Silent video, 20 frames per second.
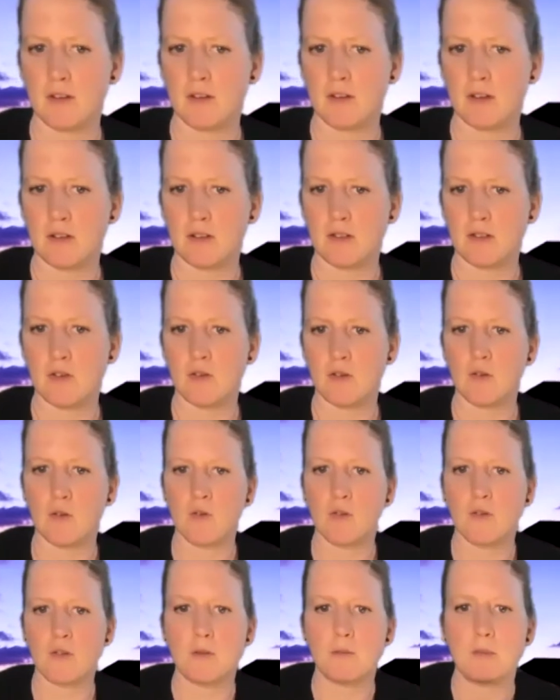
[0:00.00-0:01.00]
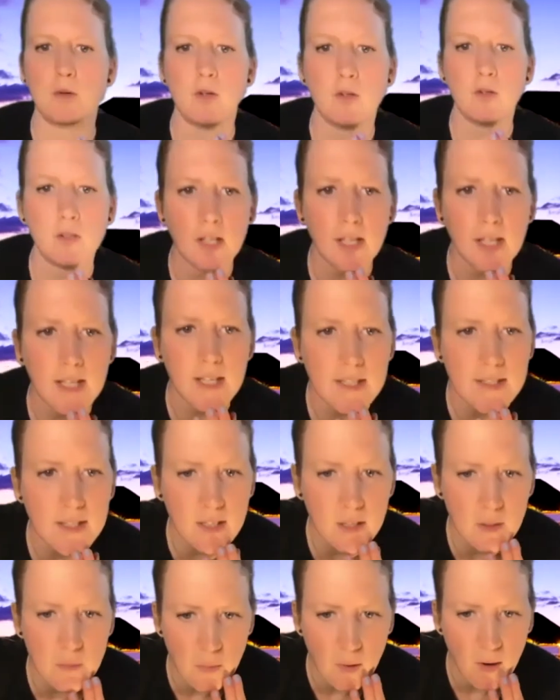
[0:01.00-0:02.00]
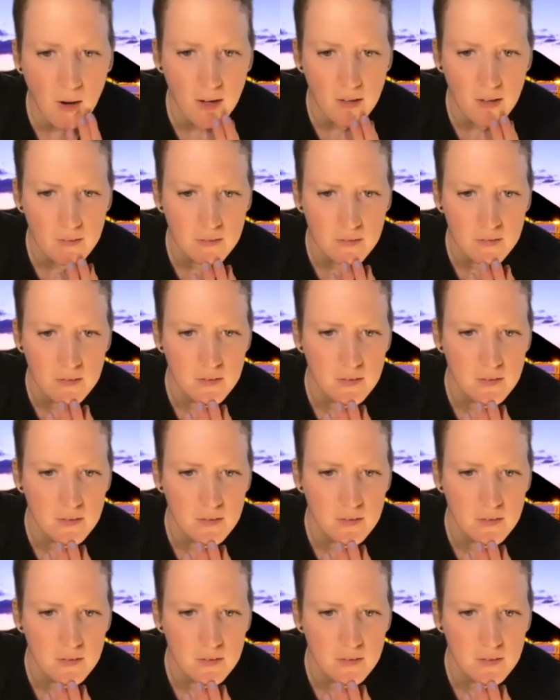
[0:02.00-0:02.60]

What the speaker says: It's an audible, heating breath.